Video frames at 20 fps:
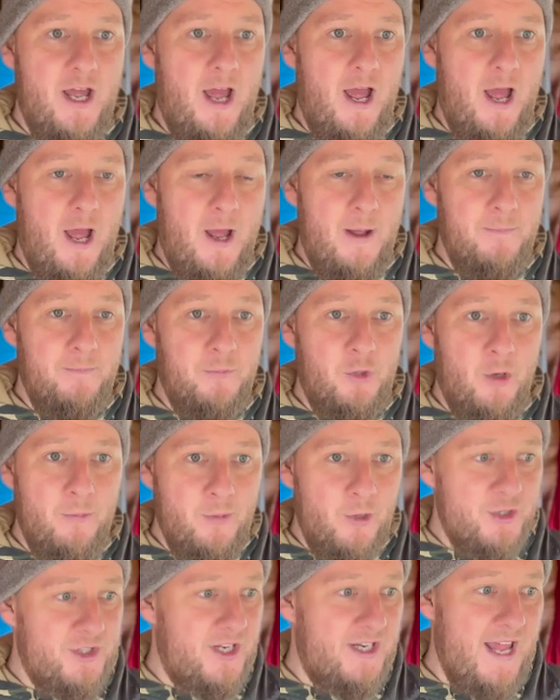
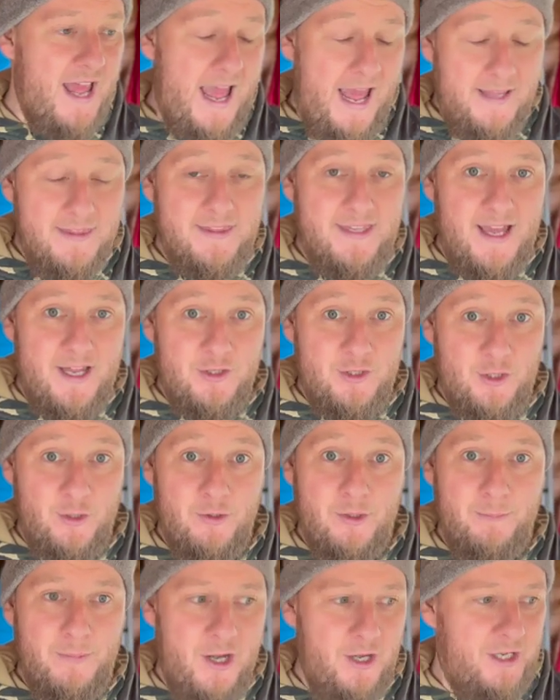compost and add that to
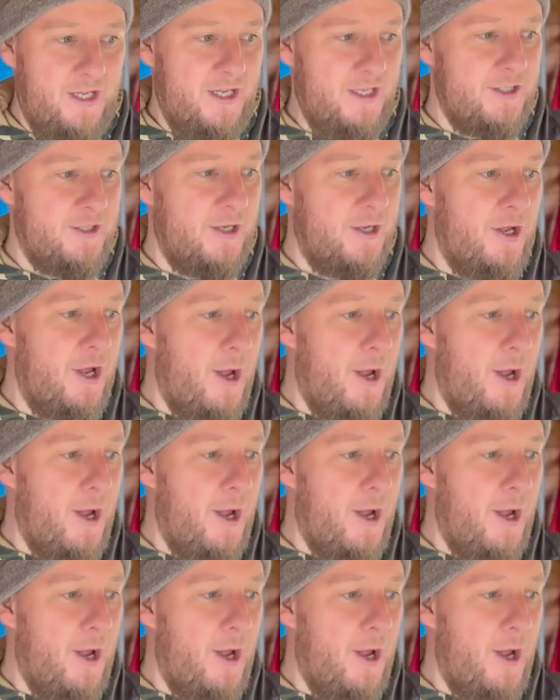the buckets.